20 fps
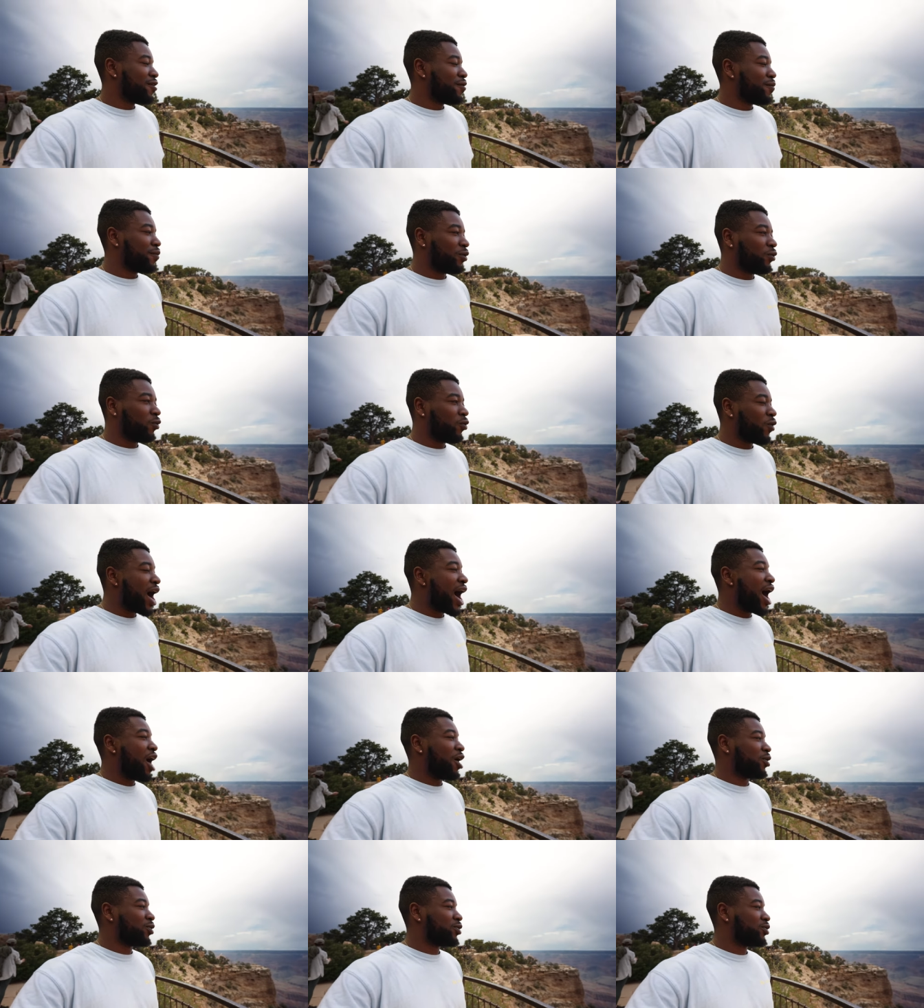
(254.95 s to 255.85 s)
But
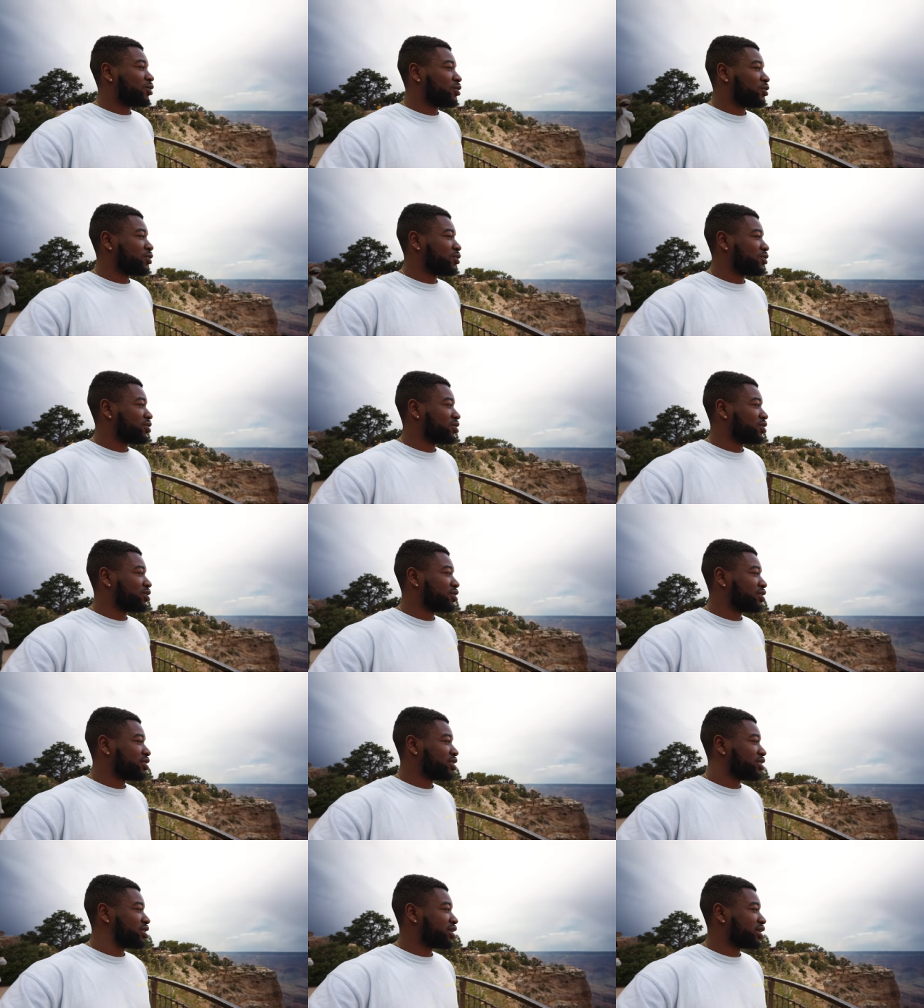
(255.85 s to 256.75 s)
wow,
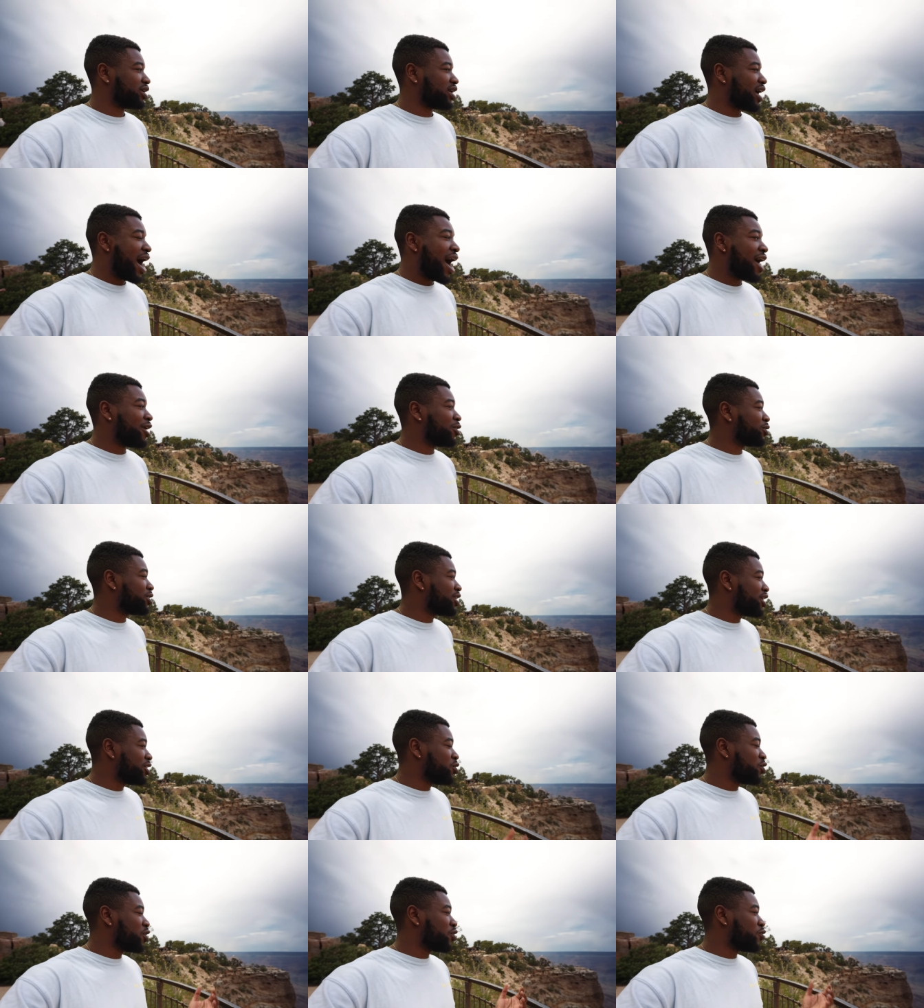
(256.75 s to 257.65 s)
I don't
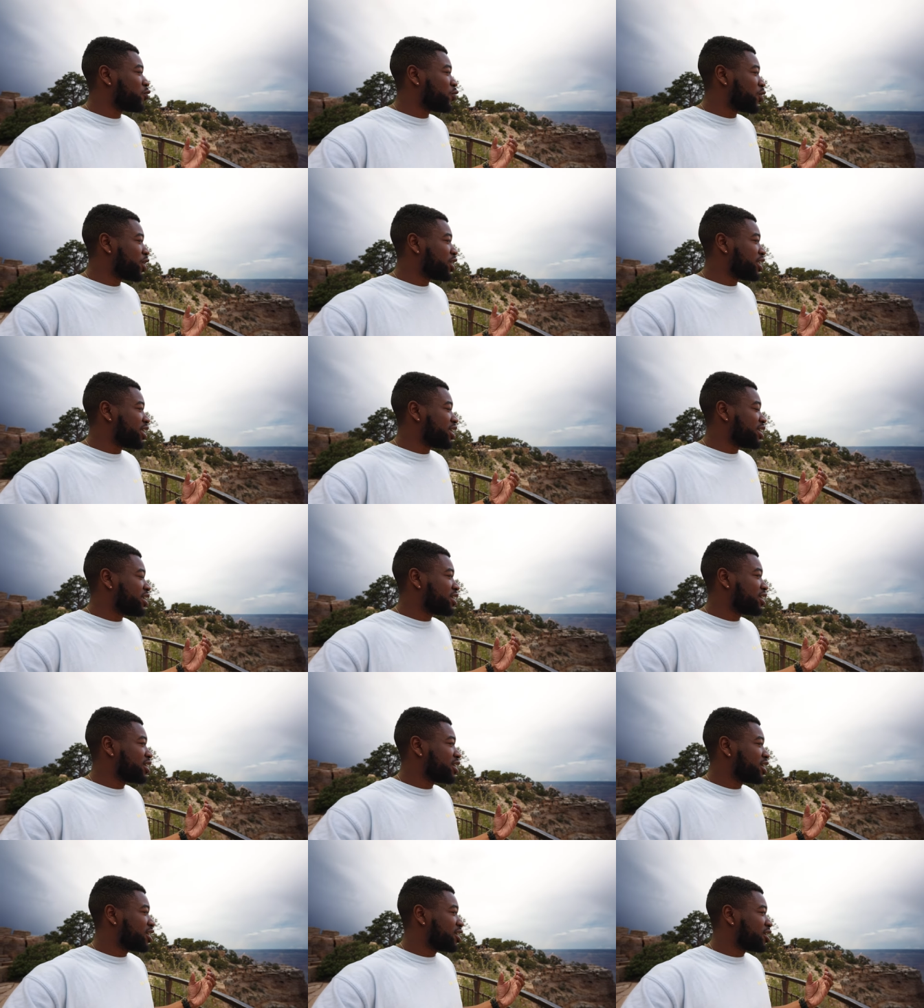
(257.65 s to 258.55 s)
think you can really
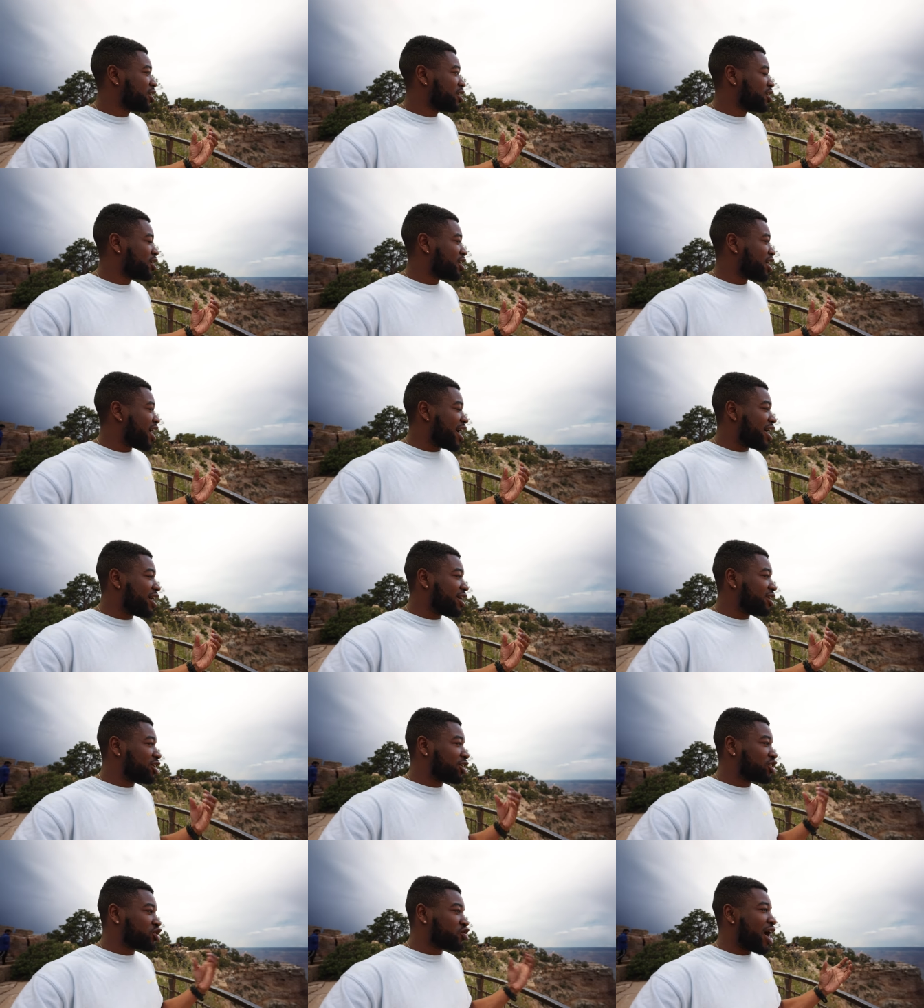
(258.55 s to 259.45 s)

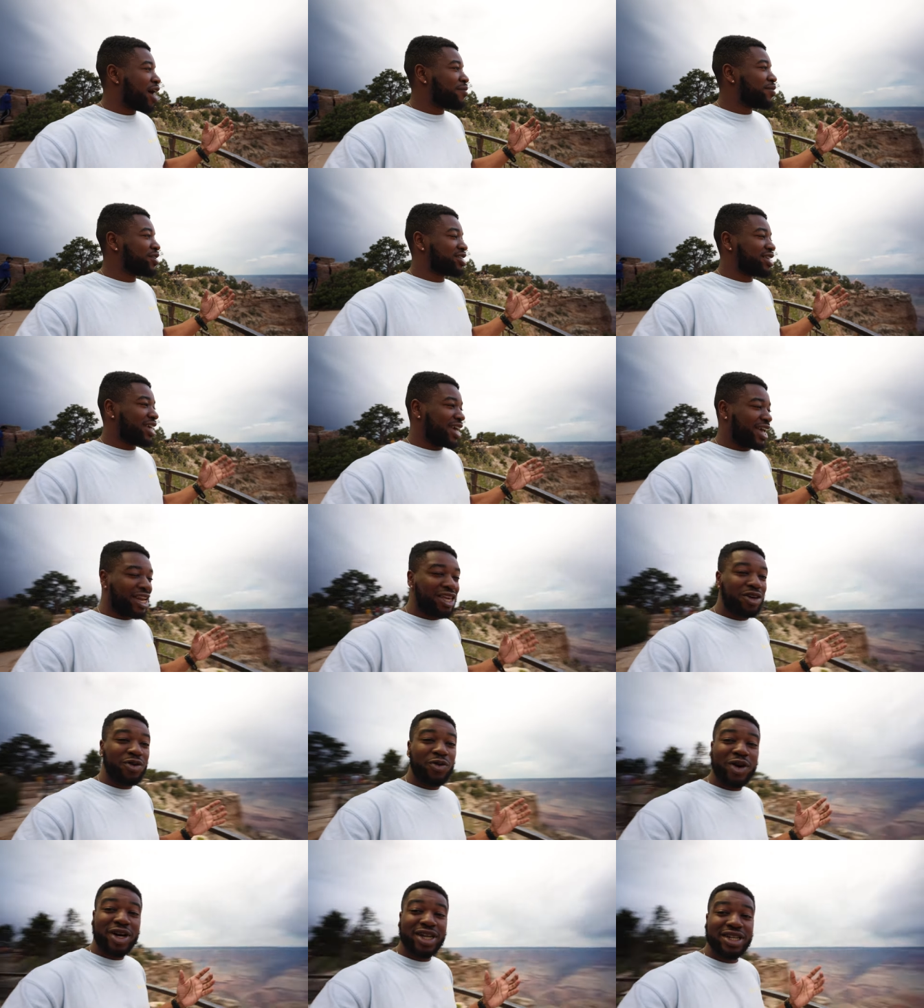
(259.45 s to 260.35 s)
describe this to
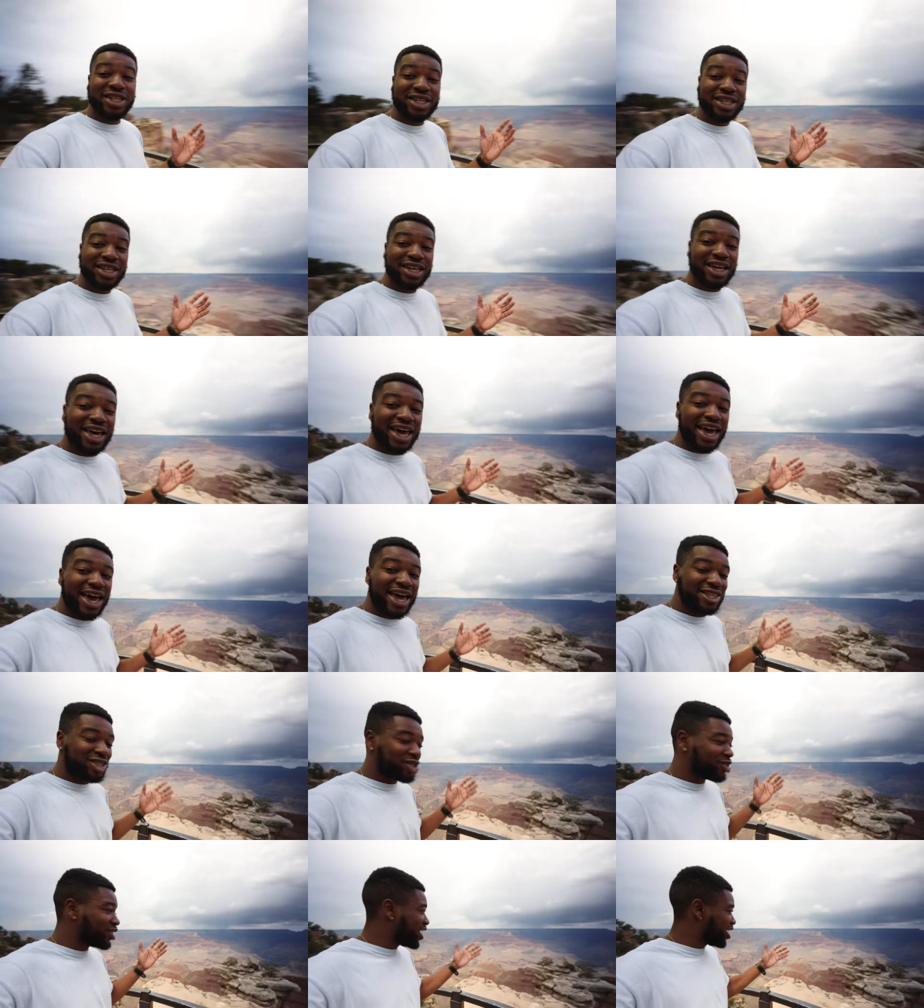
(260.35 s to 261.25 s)
anyone
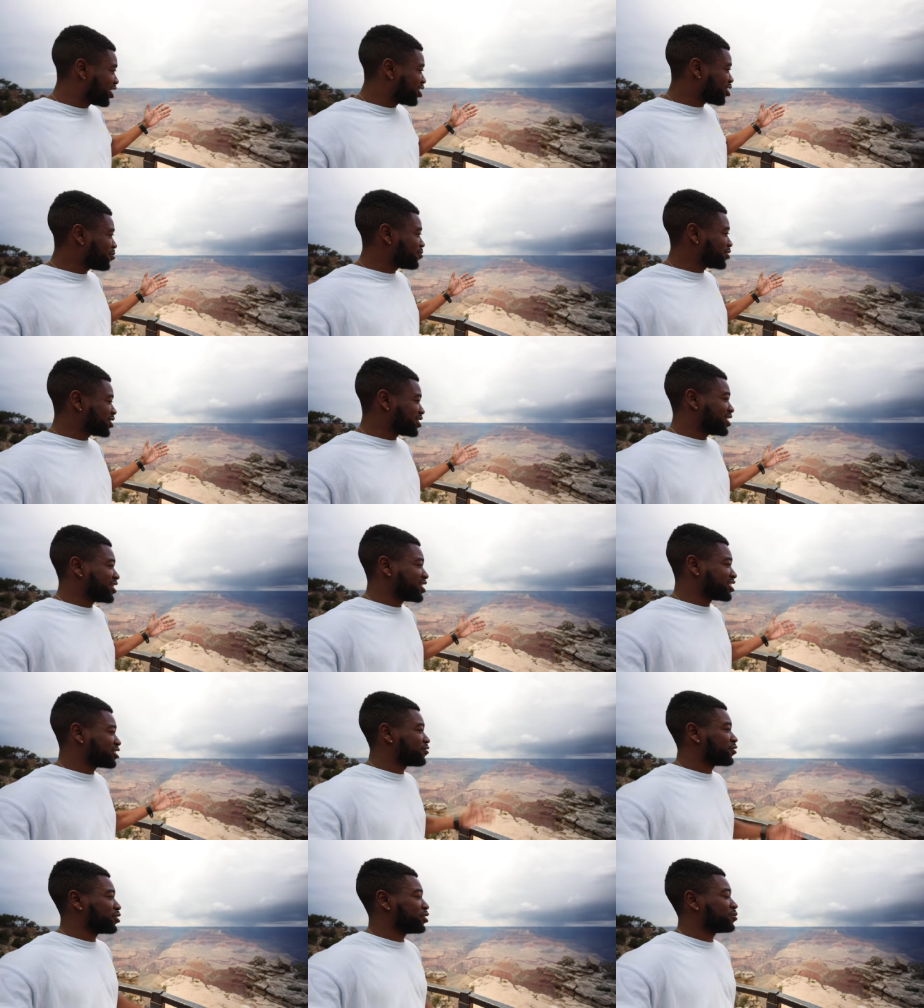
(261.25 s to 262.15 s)
until they come see
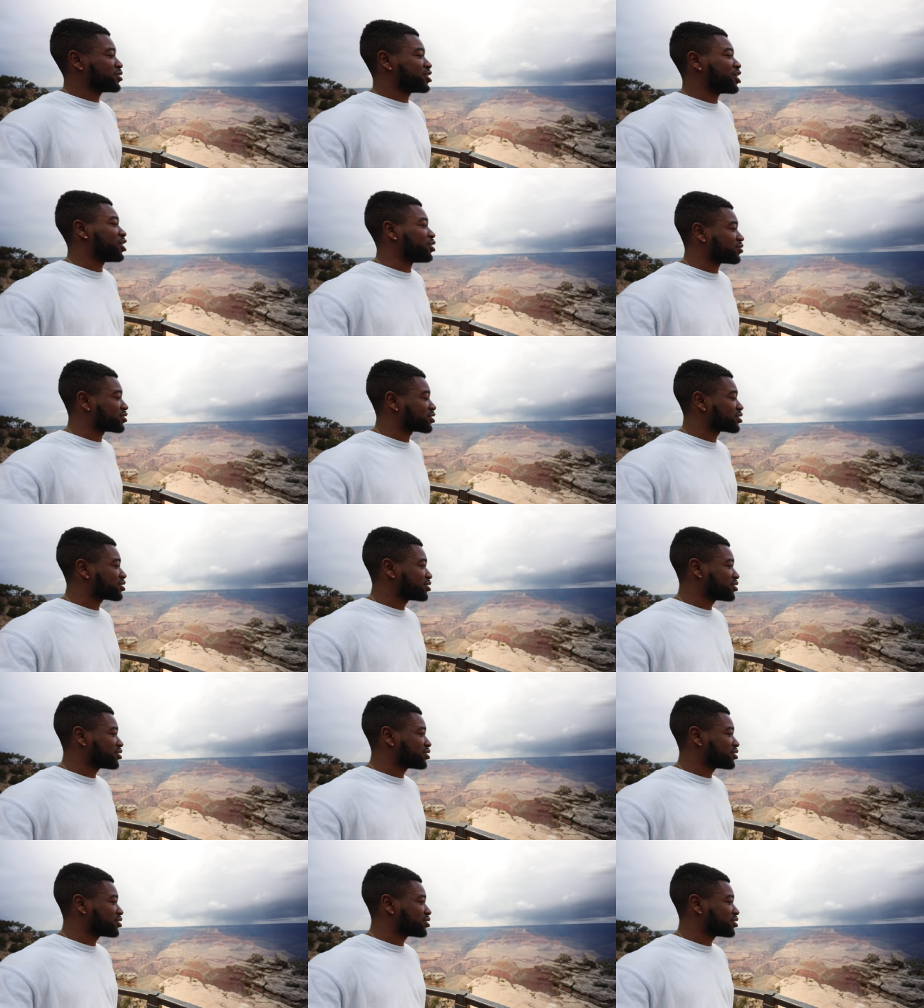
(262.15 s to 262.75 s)
this for themselves.